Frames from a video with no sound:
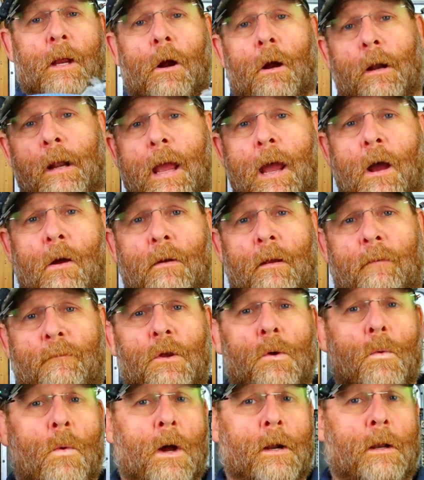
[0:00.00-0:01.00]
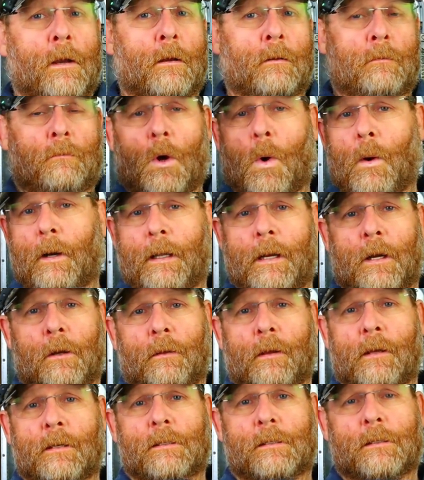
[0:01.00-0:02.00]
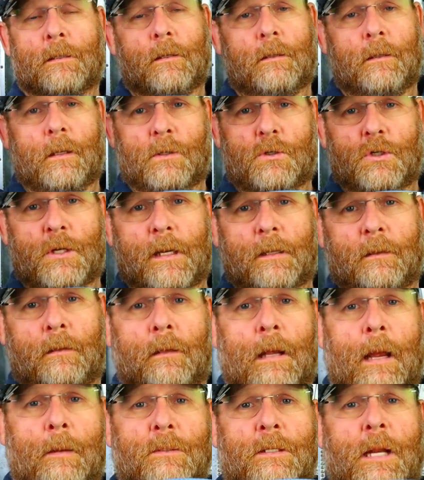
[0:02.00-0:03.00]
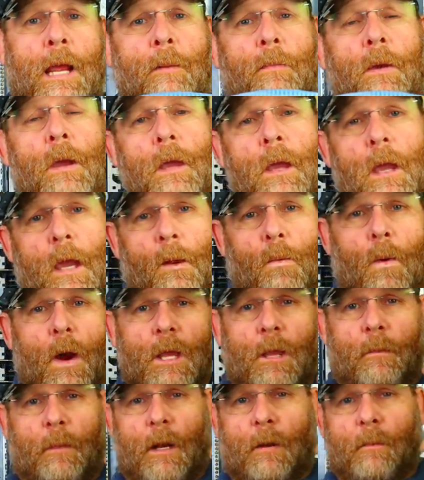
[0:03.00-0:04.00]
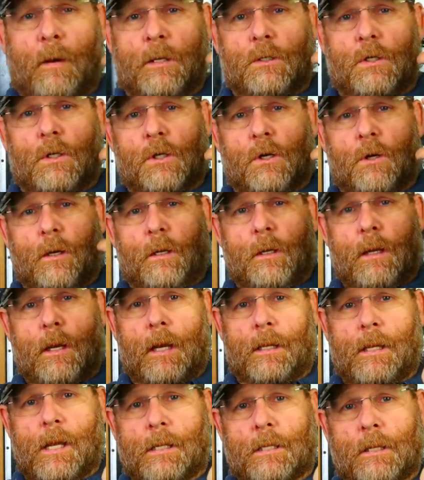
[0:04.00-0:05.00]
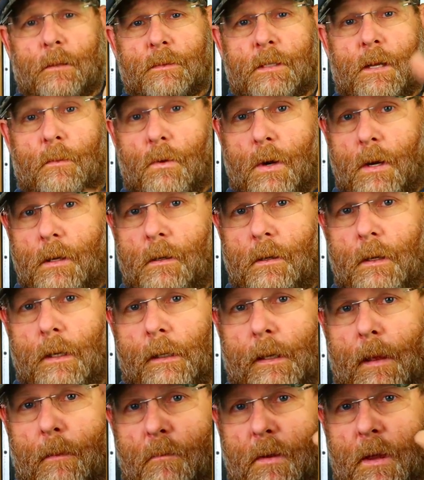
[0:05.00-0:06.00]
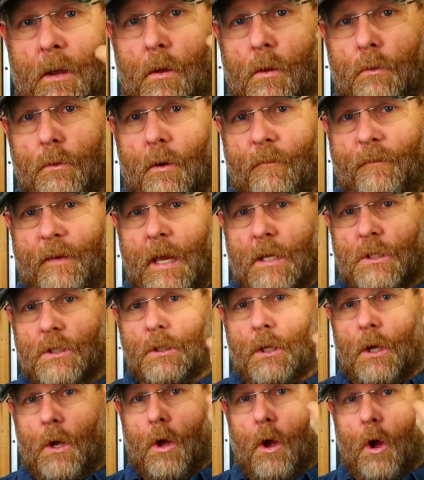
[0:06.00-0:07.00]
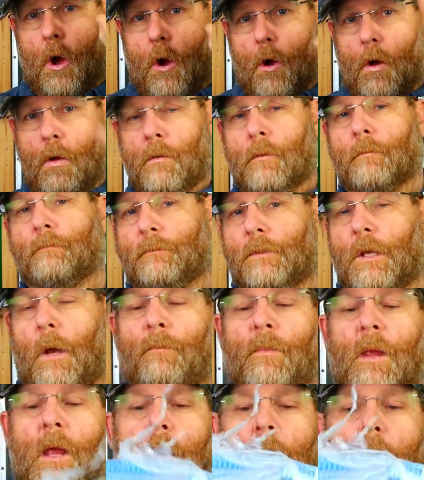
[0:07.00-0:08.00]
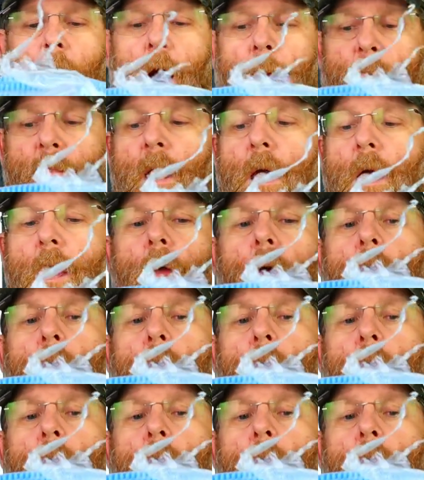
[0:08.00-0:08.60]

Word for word: here on out, if you wanna don't want to hear this, then check the timestamp. And while you minimize your screen, hit that thumbs up, right? And that bell notification to all. So, all right.